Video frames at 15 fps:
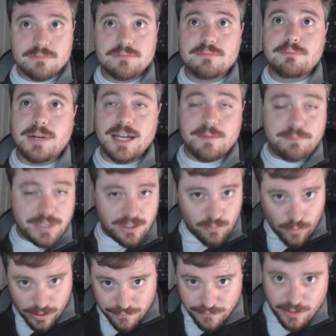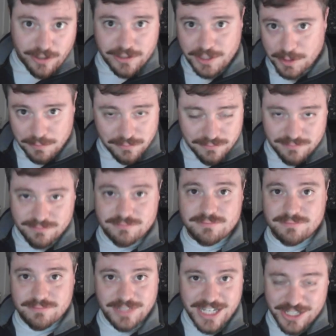my big 1-volume
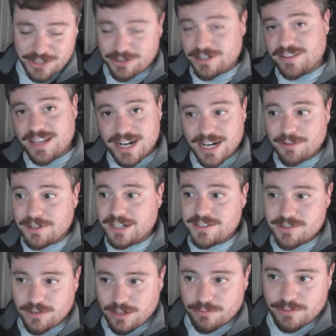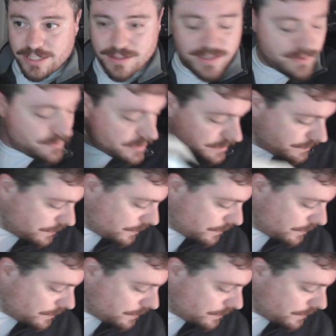history that I read, so I'll read this one.